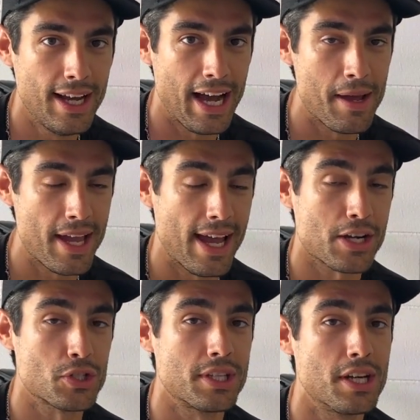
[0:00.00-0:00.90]
I
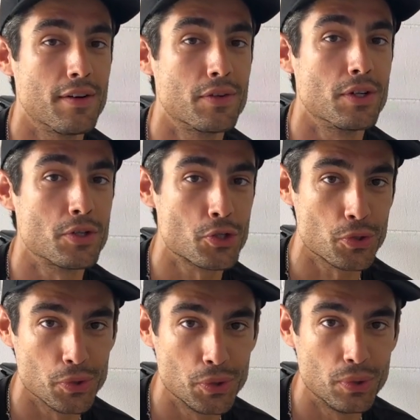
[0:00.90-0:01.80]
actually cover
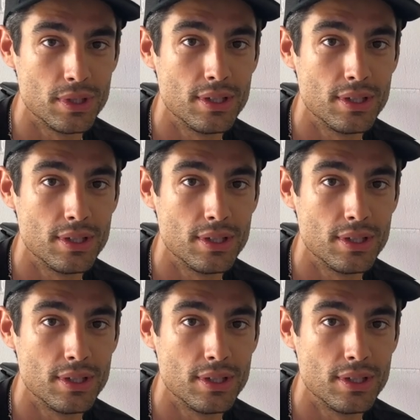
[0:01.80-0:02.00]
true